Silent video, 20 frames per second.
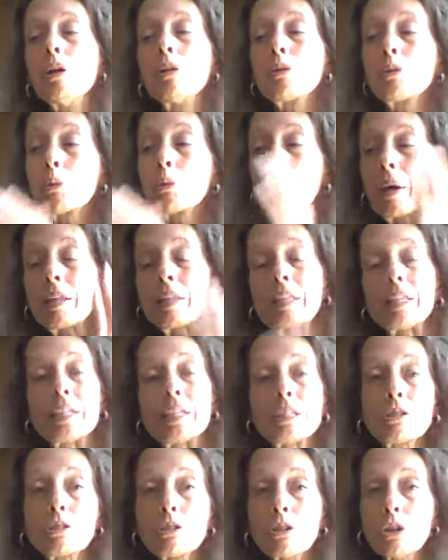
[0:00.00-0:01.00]
the way
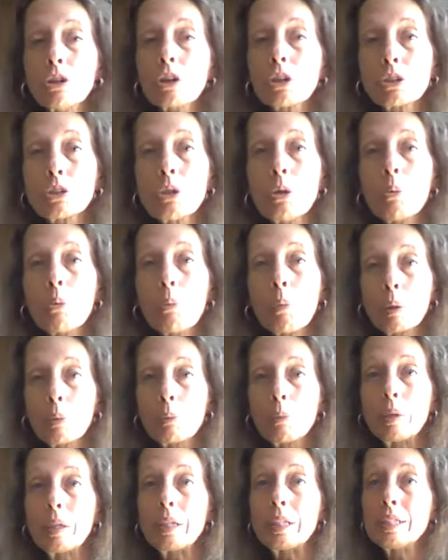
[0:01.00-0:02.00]
these looked when
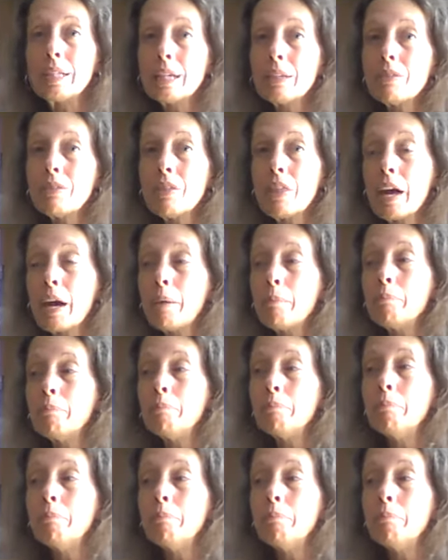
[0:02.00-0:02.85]
we did them